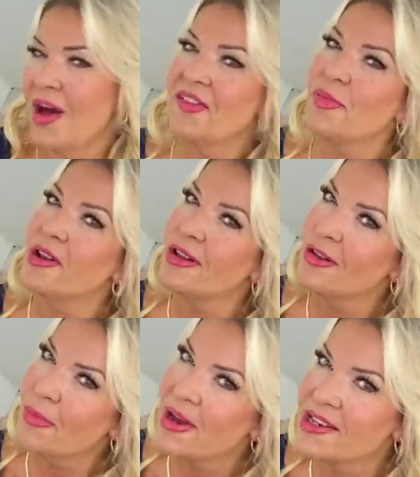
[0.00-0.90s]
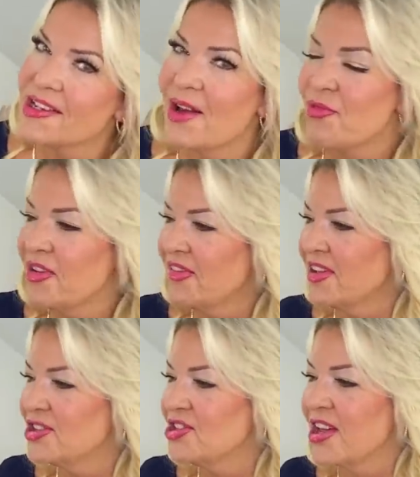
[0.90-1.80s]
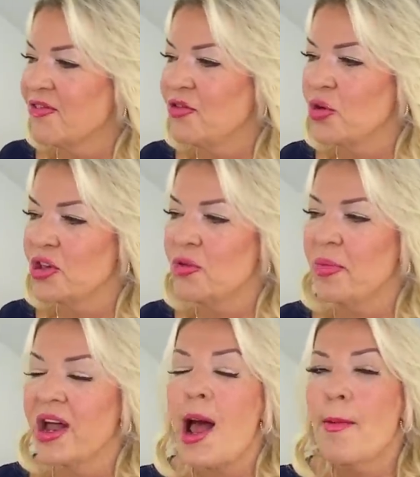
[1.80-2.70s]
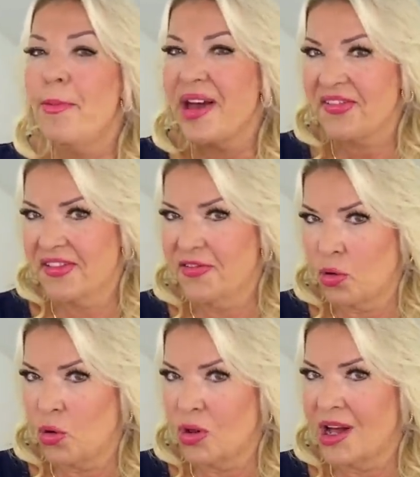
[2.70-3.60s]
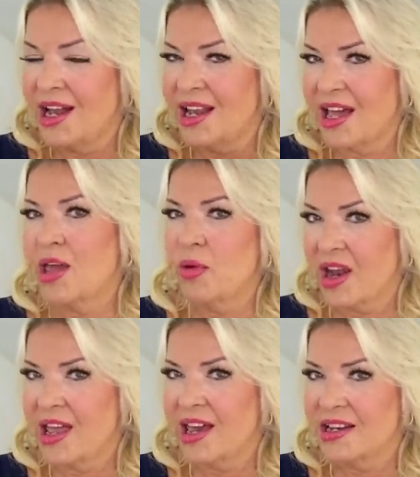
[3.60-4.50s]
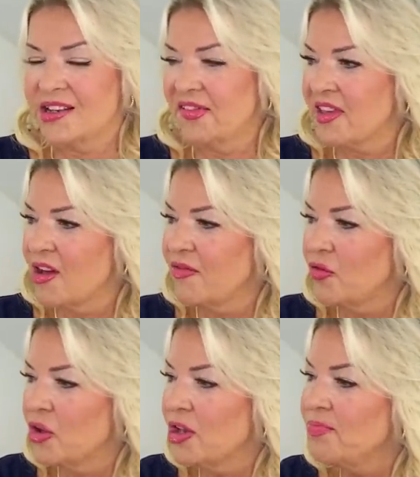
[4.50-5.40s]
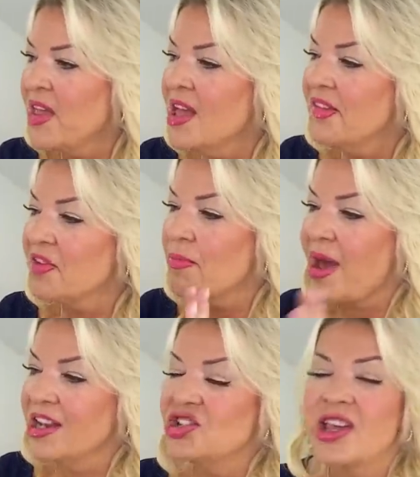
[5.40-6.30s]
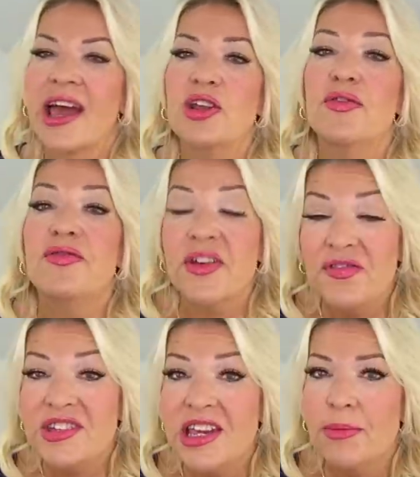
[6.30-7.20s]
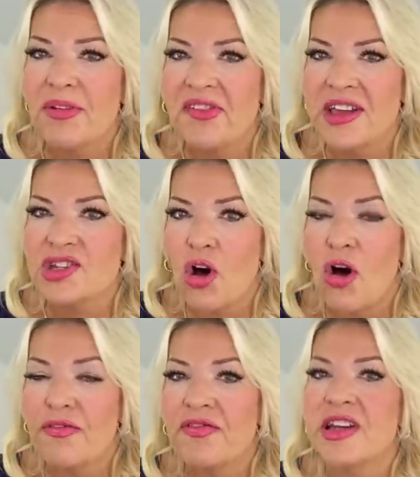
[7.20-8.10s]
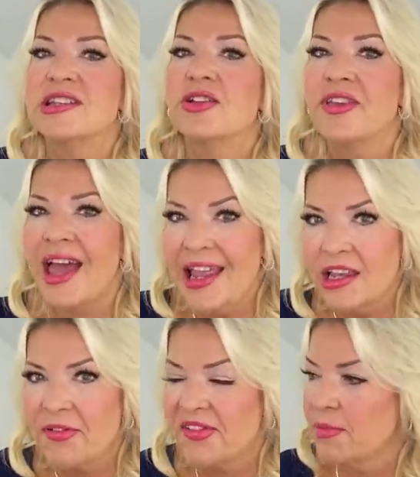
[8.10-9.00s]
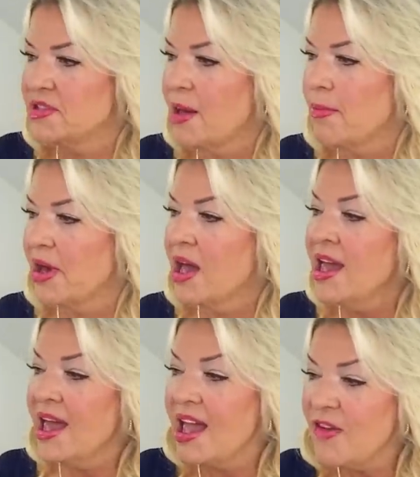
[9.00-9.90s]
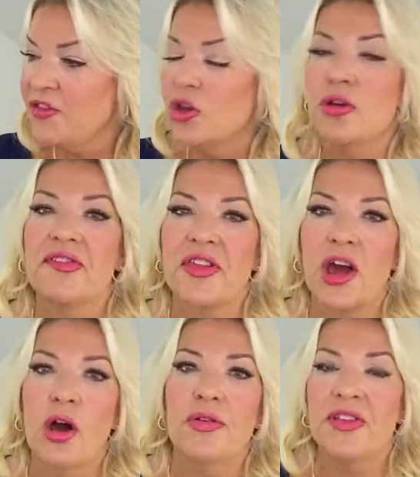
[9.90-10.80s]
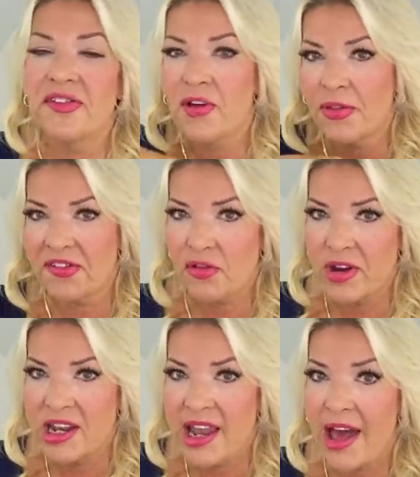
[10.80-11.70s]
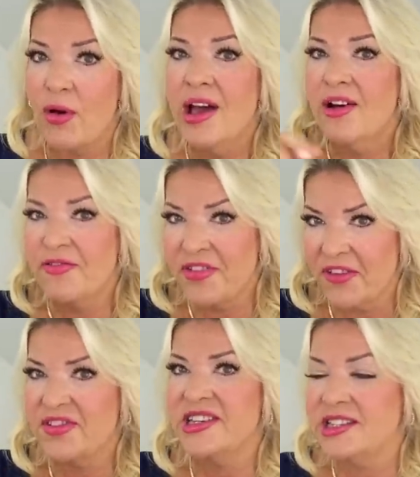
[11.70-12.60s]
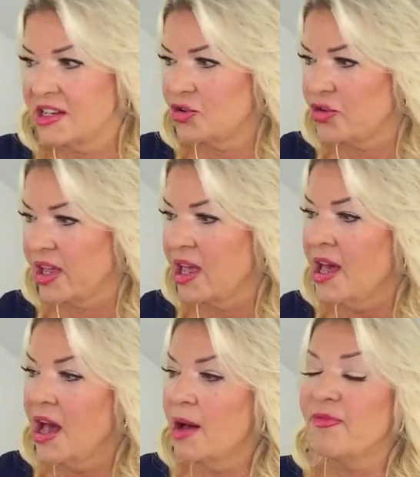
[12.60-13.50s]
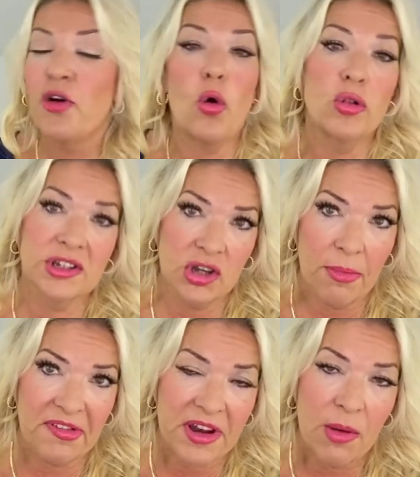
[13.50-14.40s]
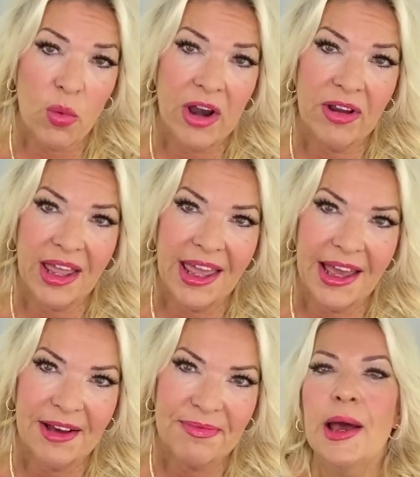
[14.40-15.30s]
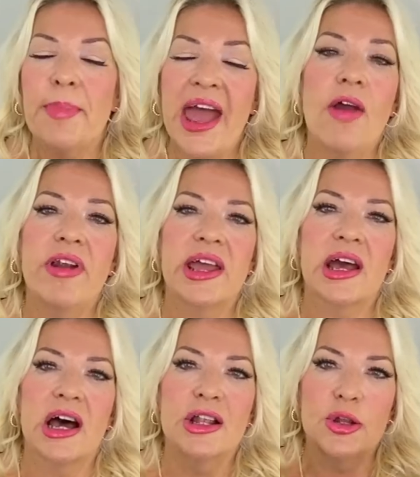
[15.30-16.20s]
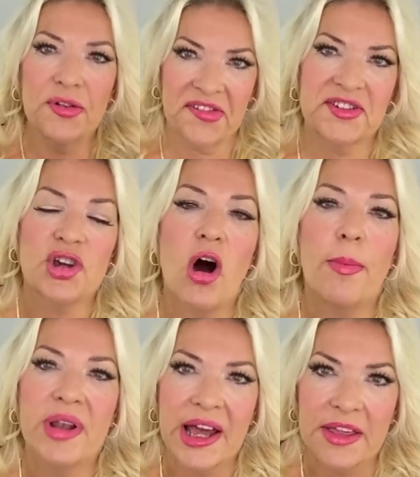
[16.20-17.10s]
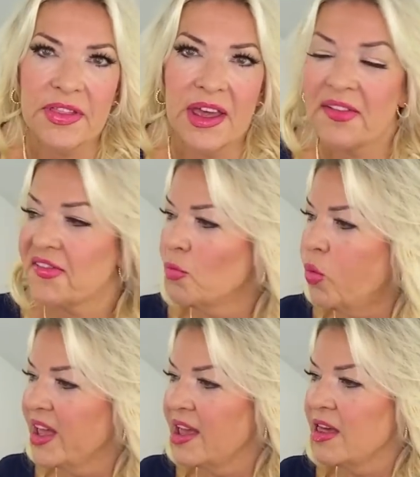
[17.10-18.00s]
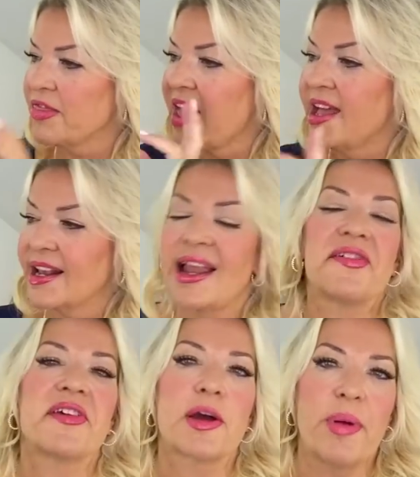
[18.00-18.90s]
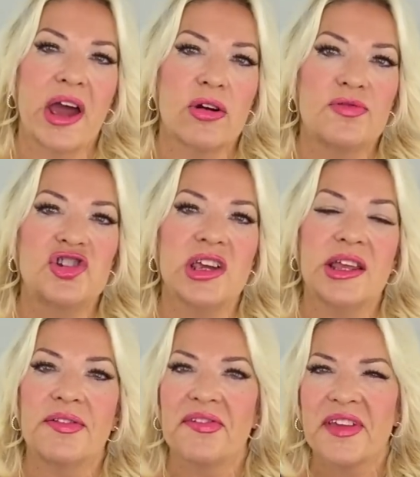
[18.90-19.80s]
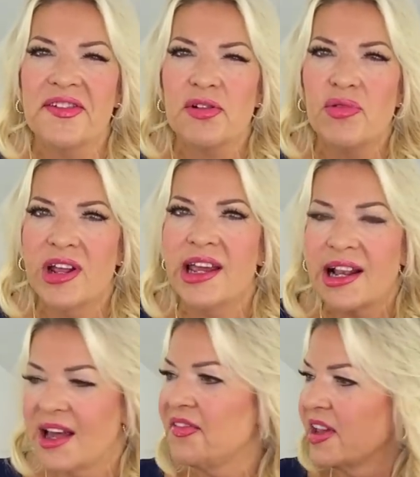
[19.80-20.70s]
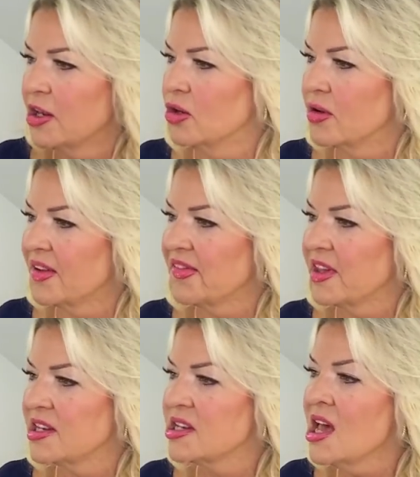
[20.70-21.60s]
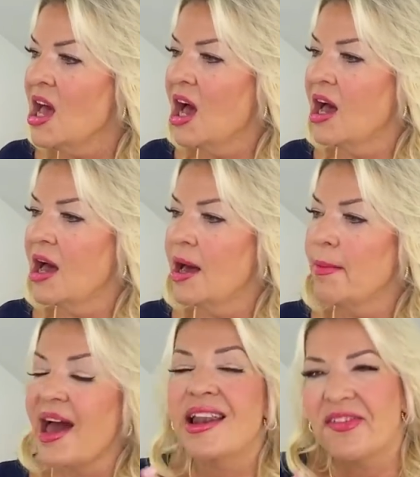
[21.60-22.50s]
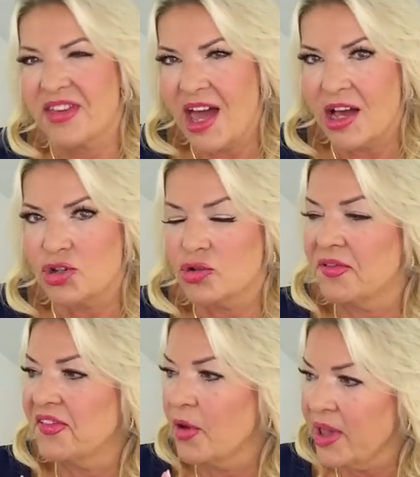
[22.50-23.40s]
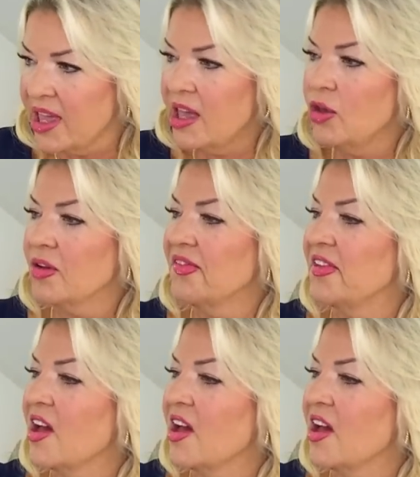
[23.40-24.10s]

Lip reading: I spend a lot of my time researching for you, but best of all, I like it when I can get a discount for you. So I managed to get you 15% off until the end of September if you use the code that's on the screen now, 50Deirdre, for all the tops that I'm wearing here. Pairing a loose top like this with a classic pair of jeans is a really classic look, isn't it? And it's casual. So here you can see